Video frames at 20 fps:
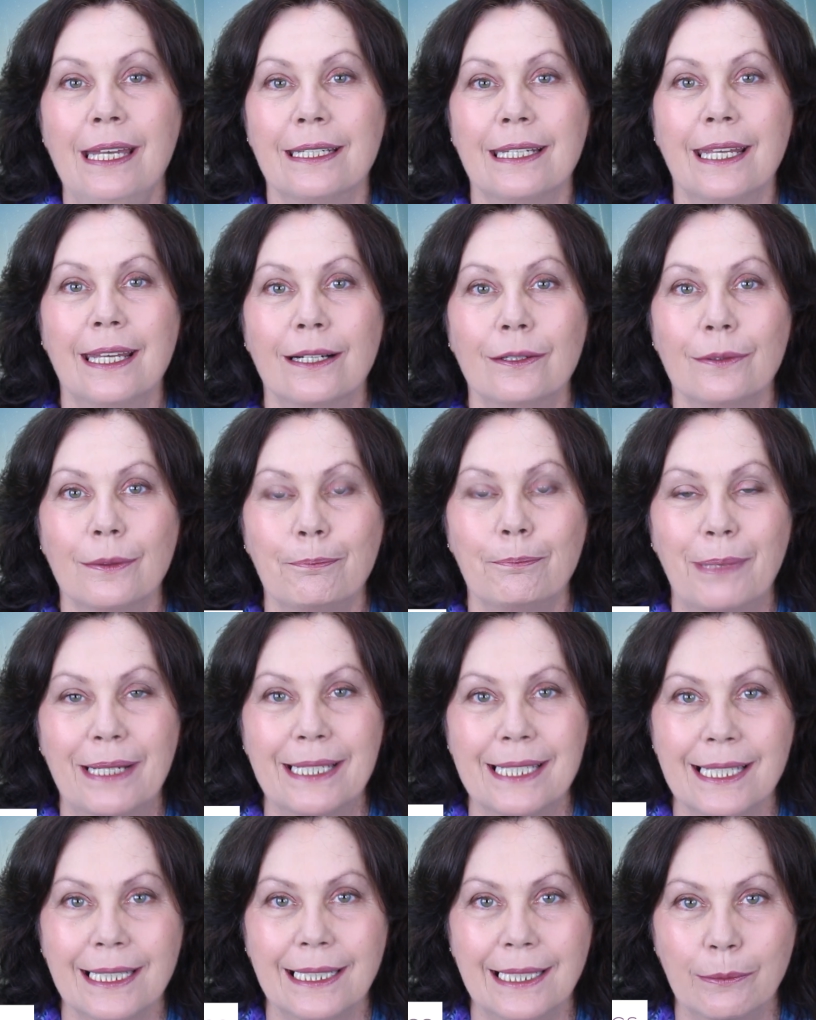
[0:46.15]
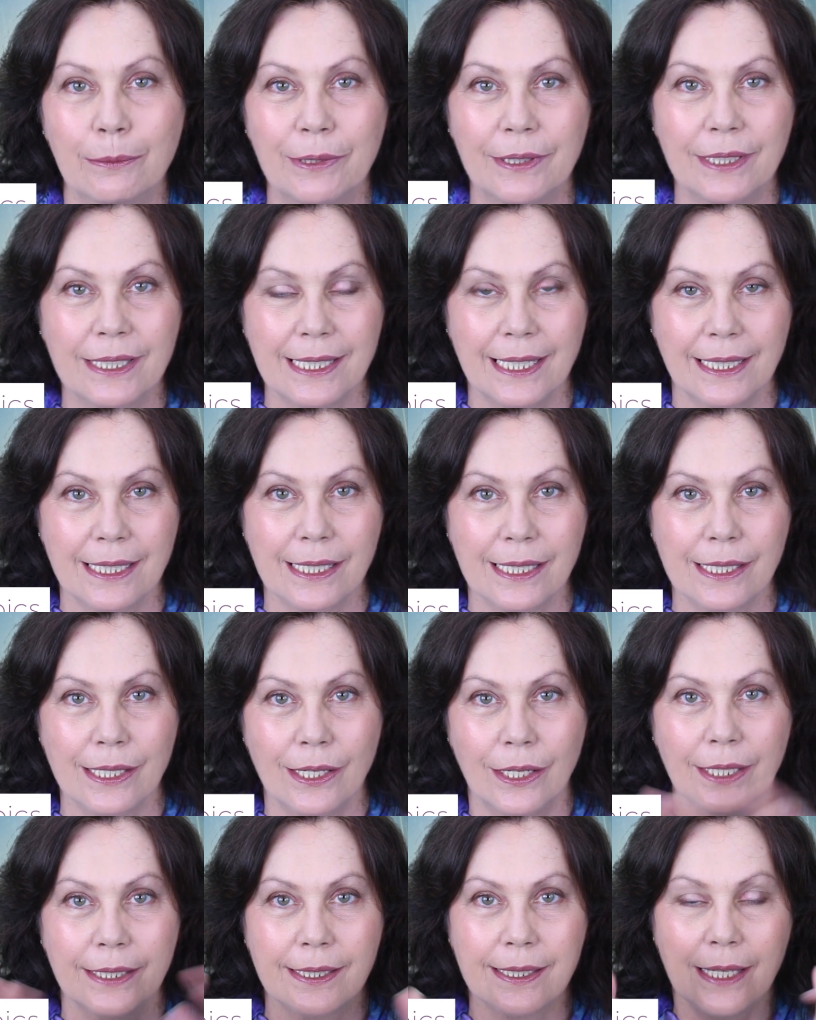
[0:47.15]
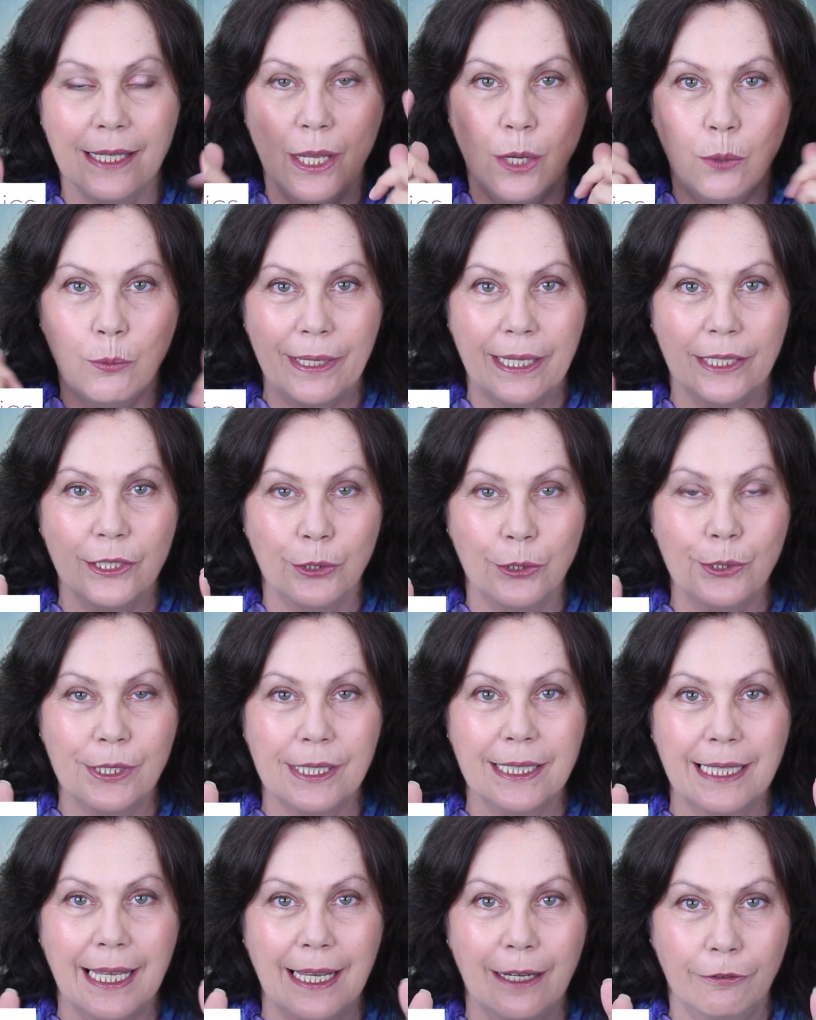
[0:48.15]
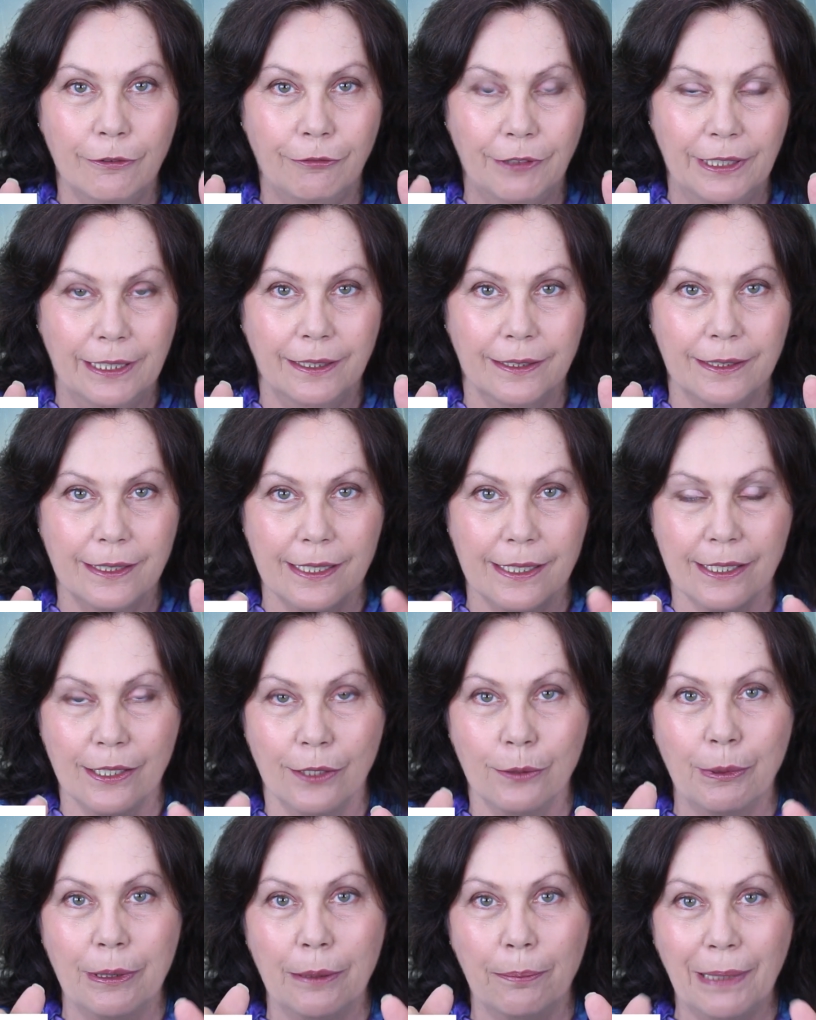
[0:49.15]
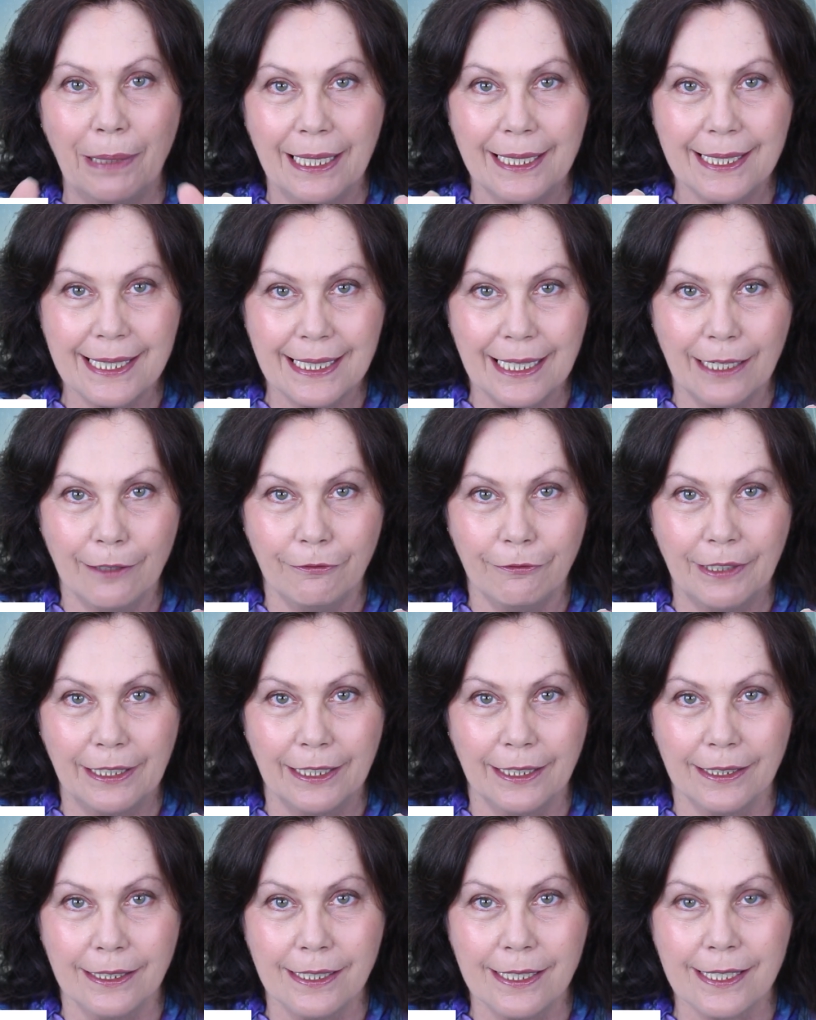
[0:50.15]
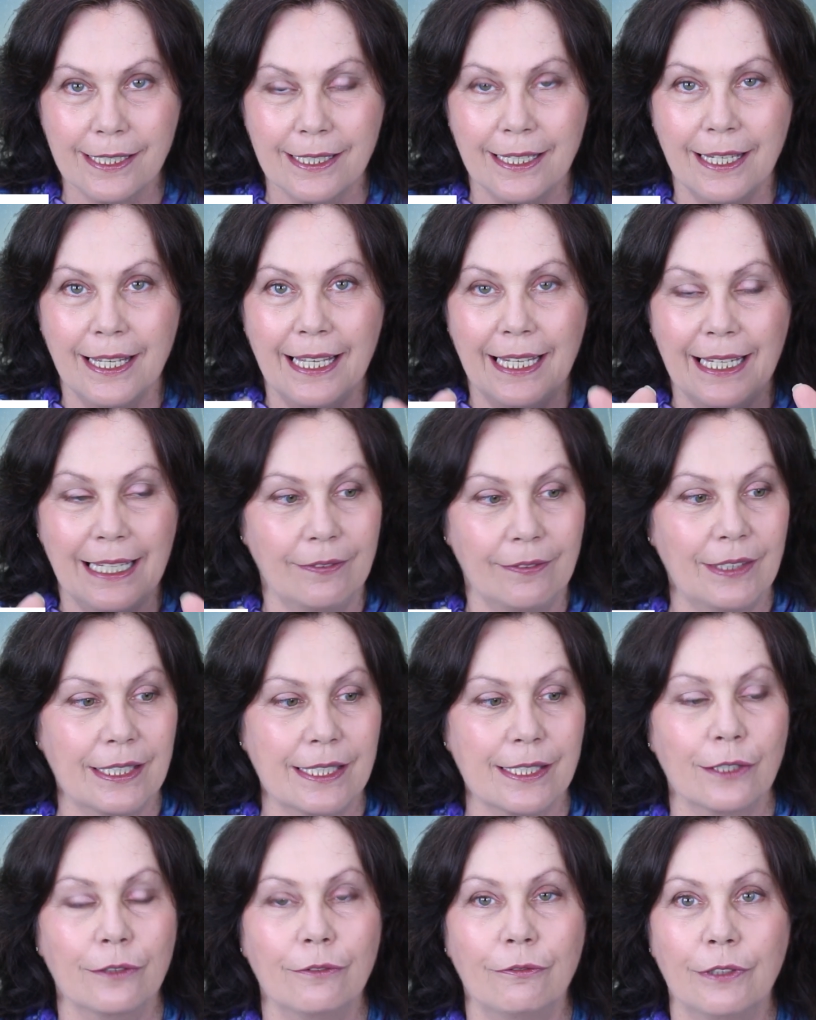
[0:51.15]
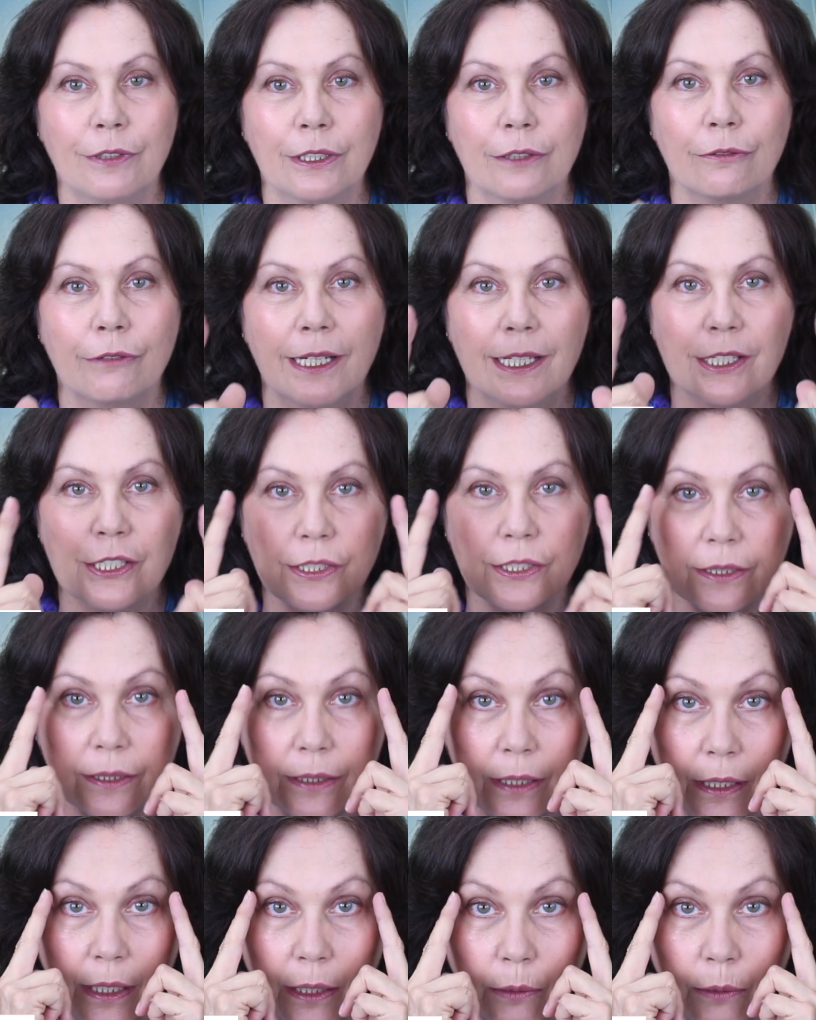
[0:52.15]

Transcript: Now, basically with this exercise, we are using our fingers. So we are placing our fingers in this configuration.